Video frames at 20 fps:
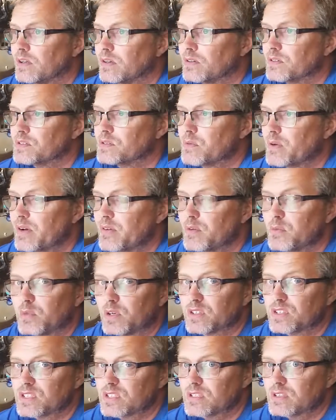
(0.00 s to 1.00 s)
not very
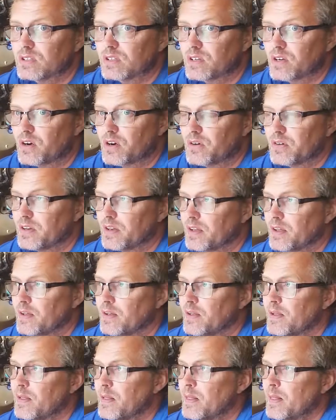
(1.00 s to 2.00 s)
much current.
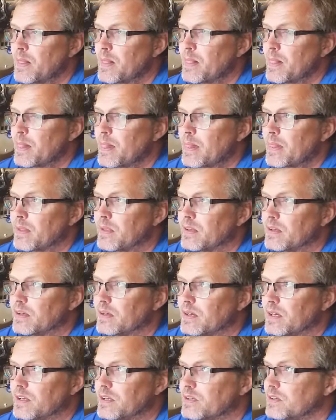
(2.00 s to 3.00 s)

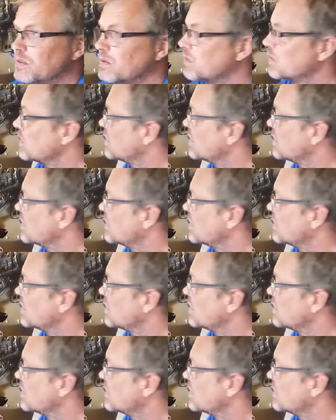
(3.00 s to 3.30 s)
And the